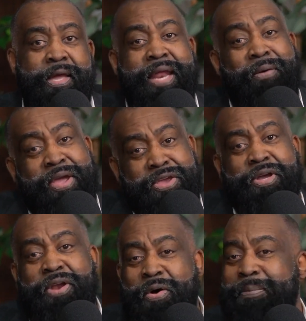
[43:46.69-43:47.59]
That way you
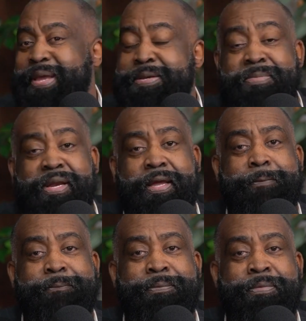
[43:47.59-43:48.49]
can loan me some money.
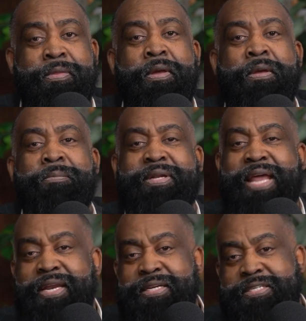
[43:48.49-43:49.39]
But that is,